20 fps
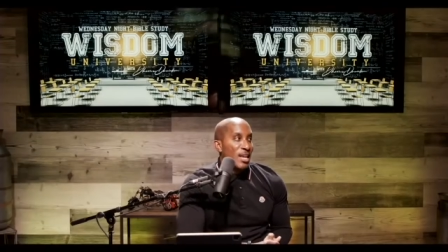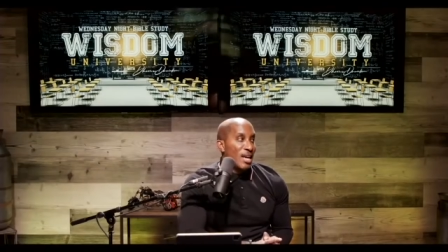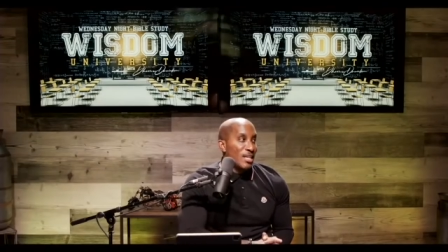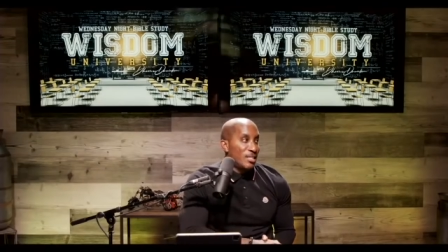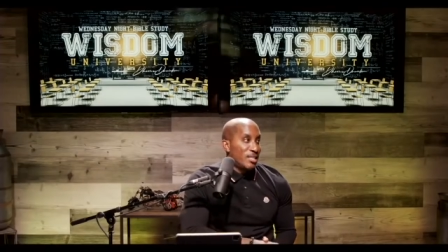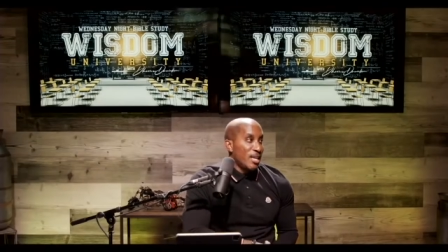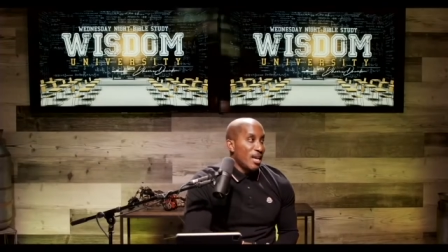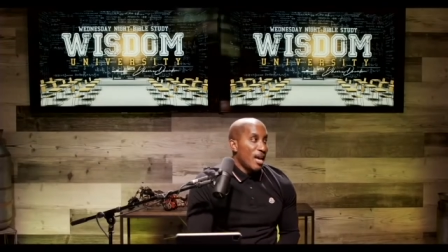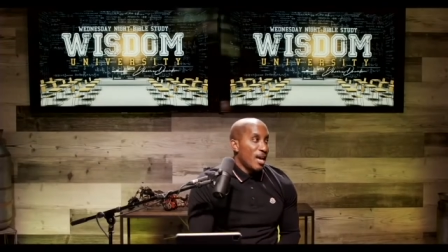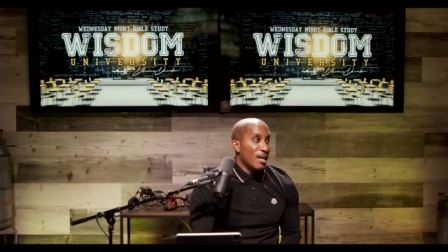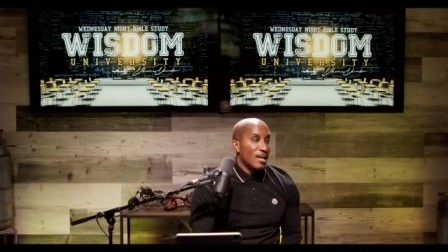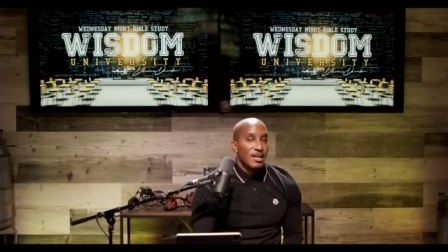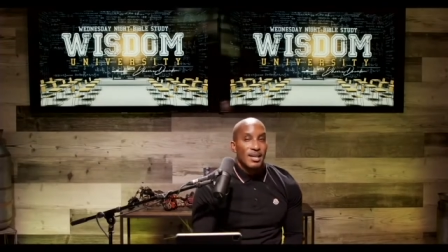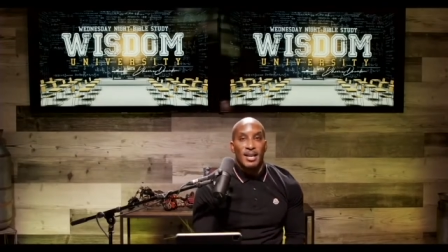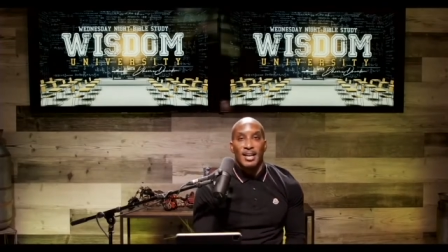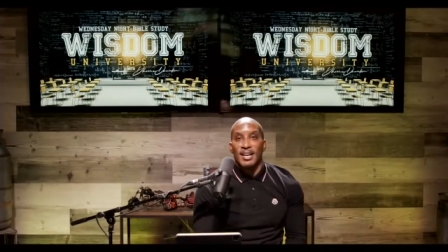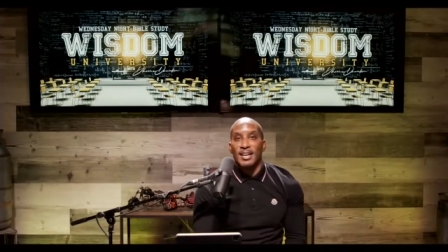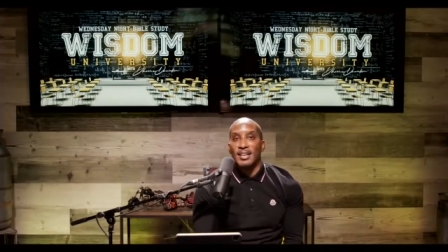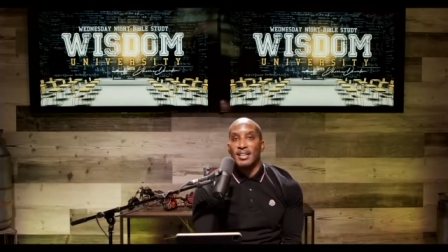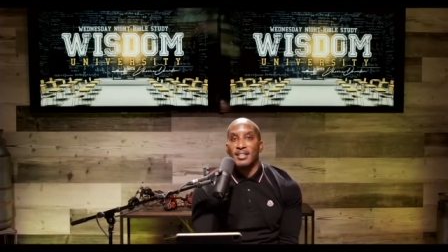in that chat.
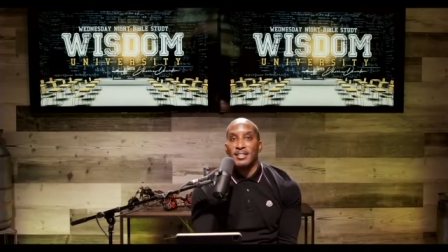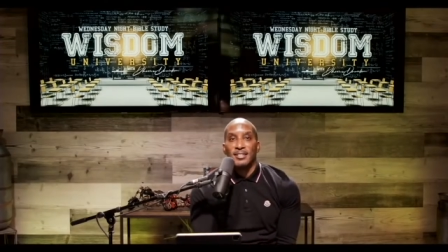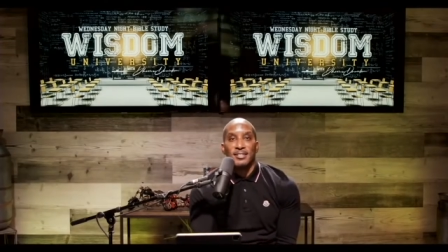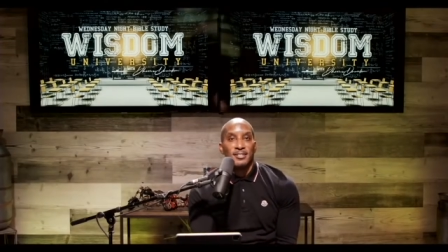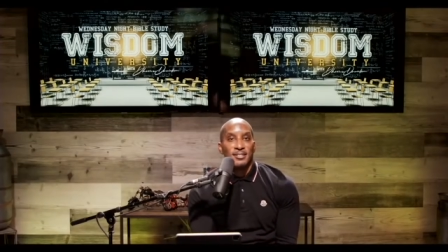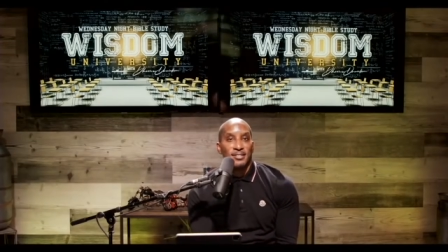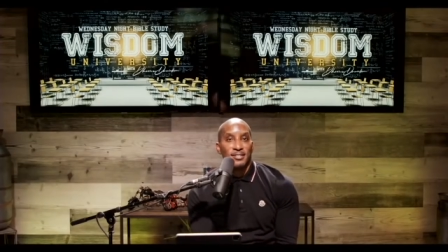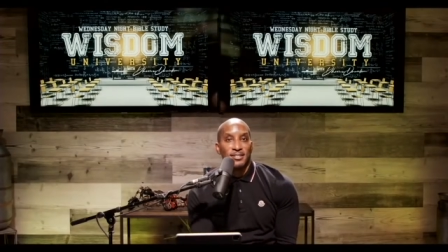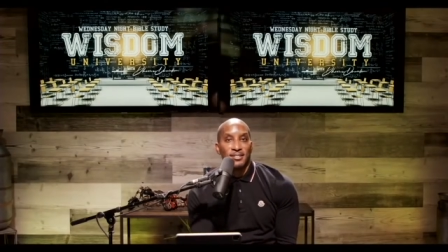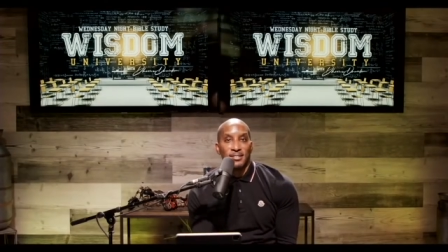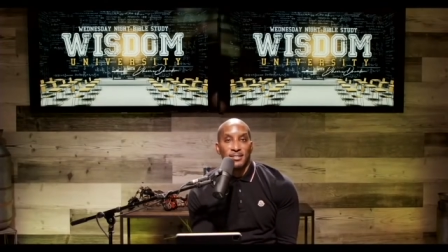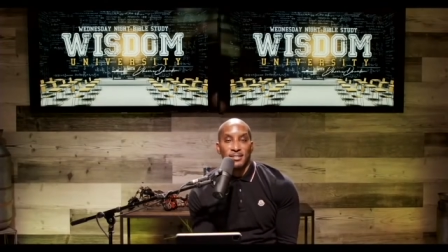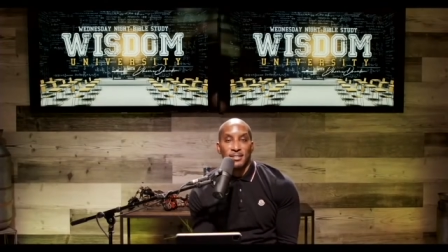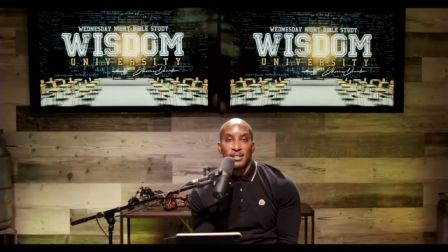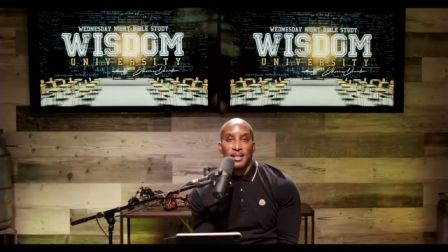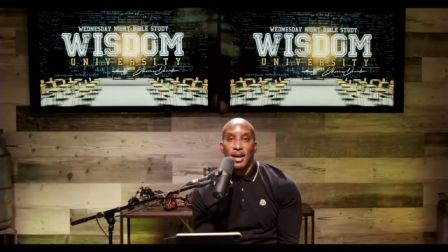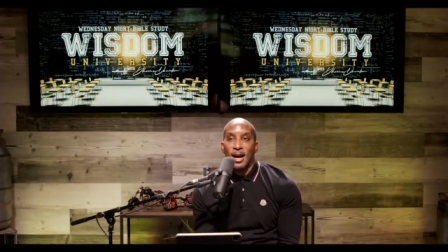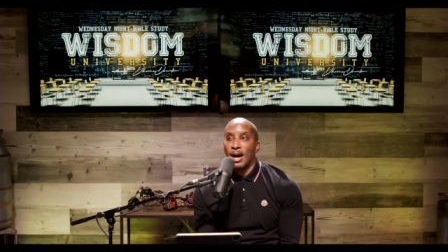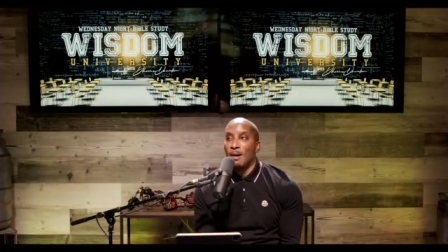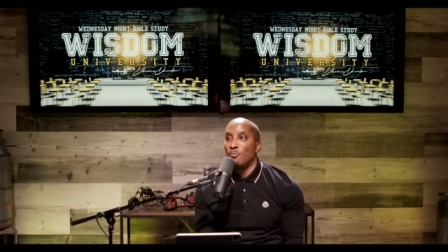
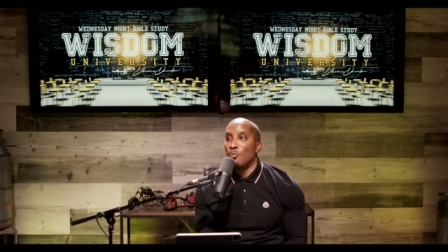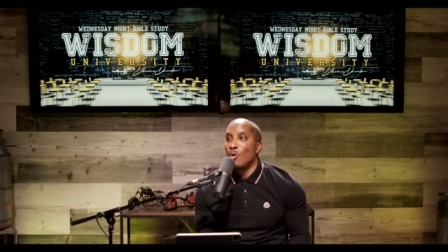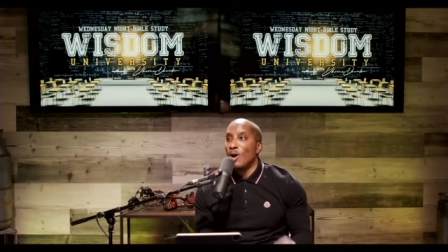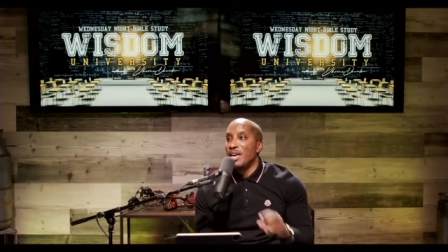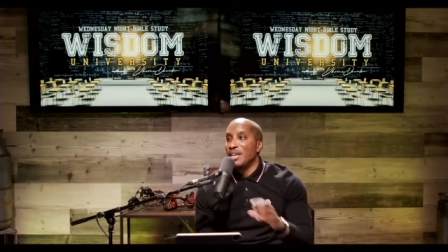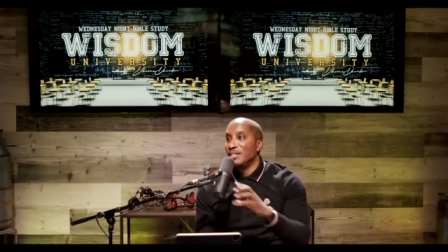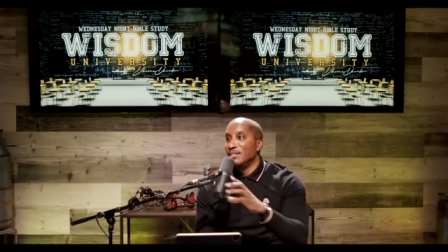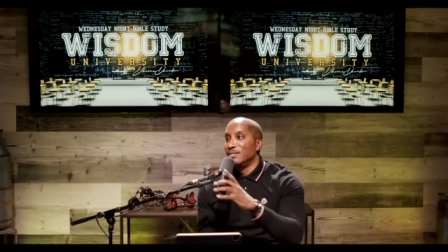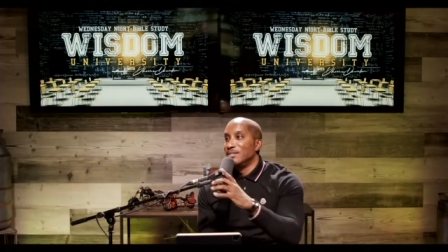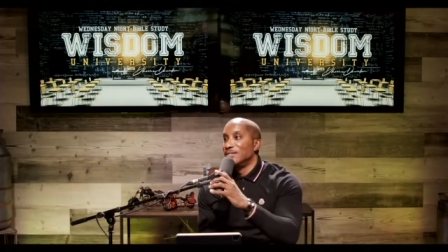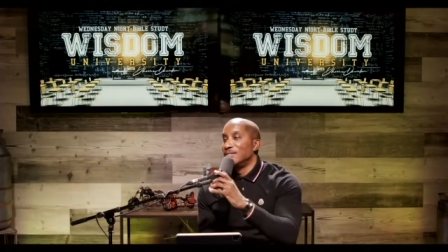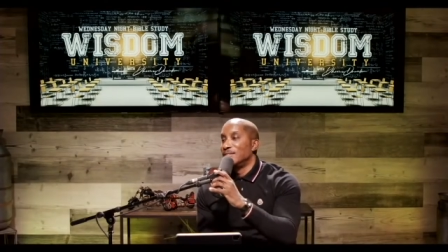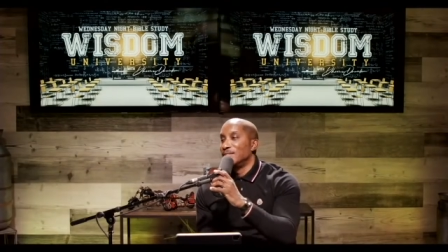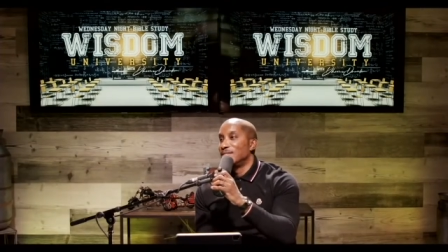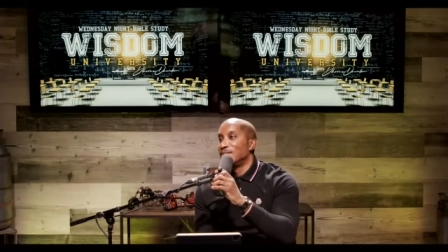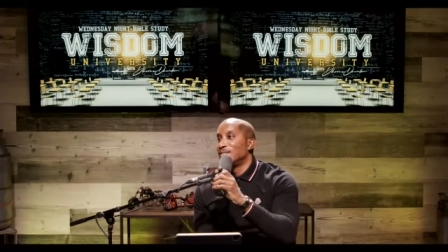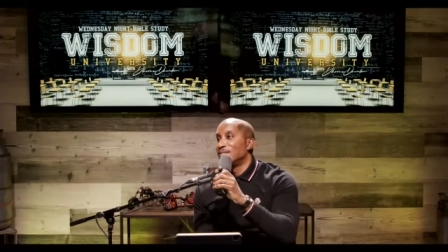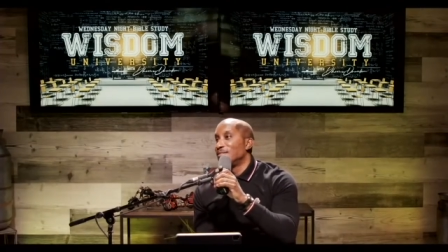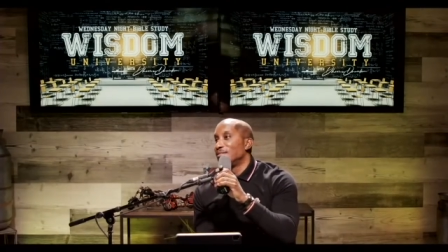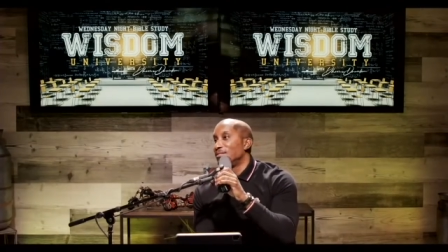I'm waiting.
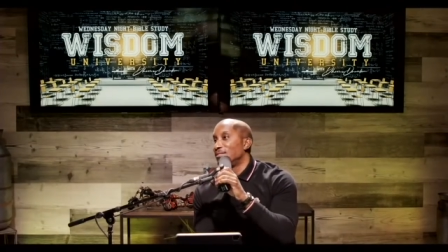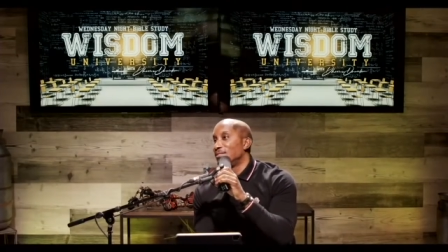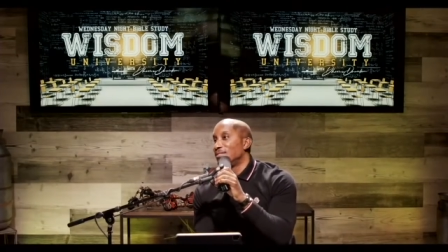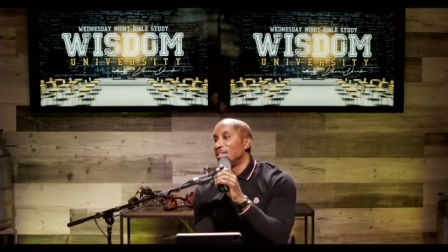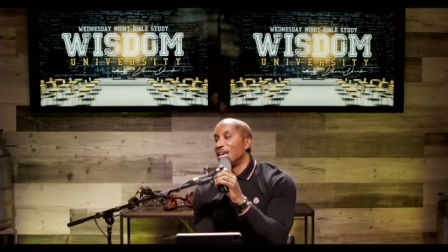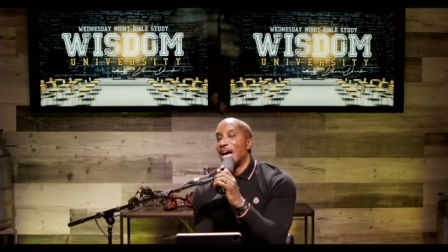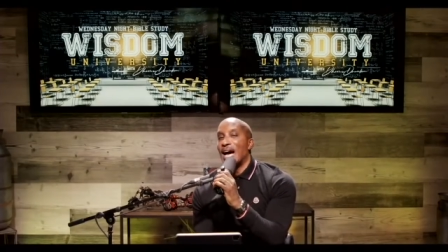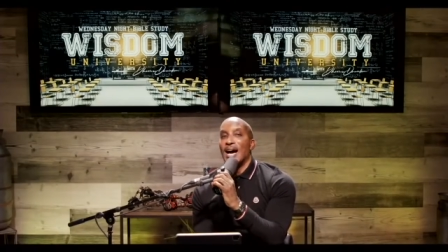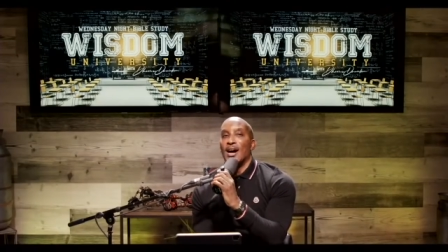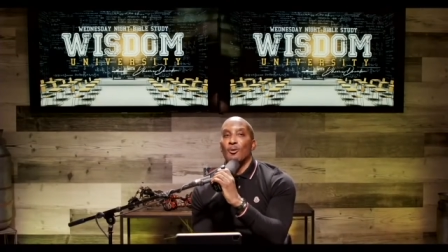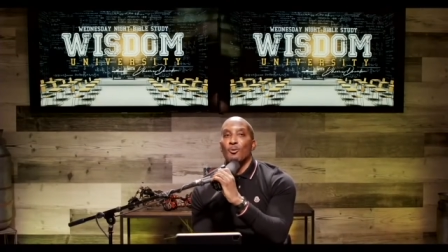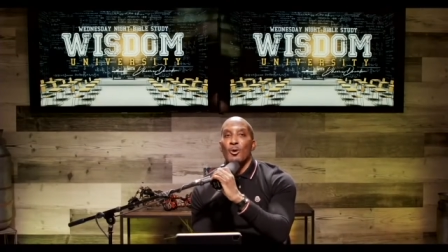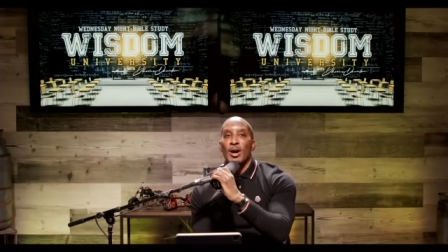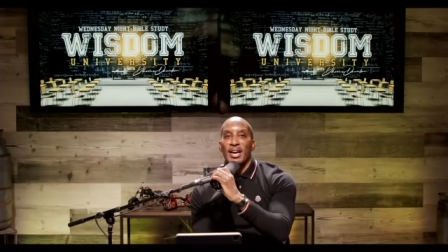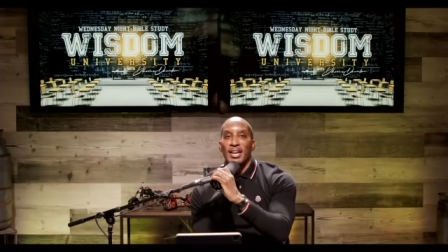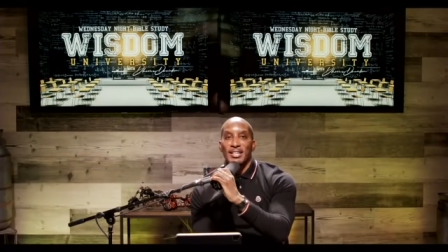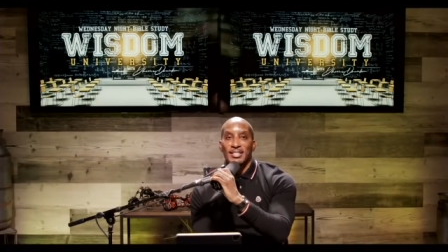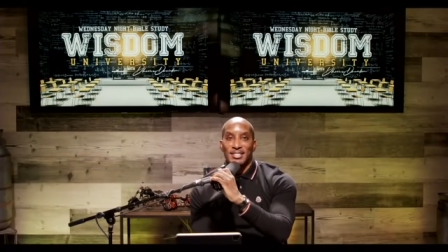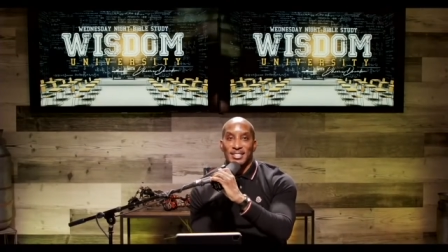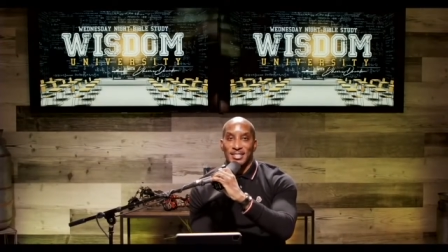I'll
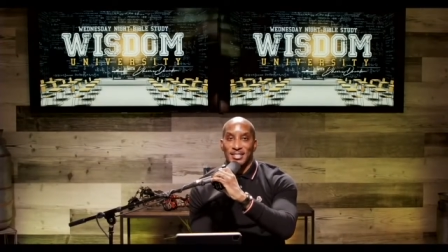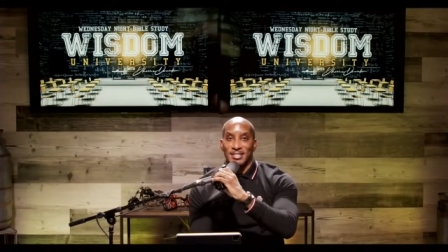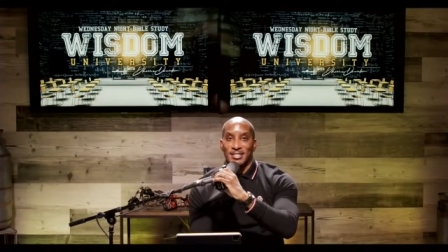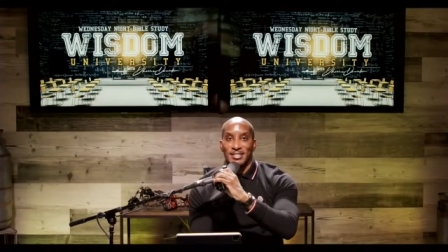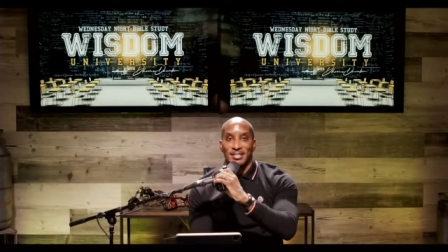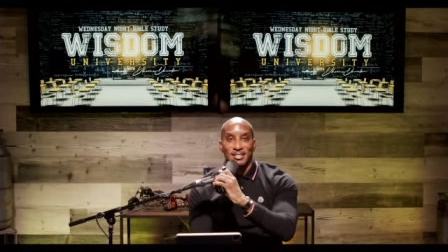wait.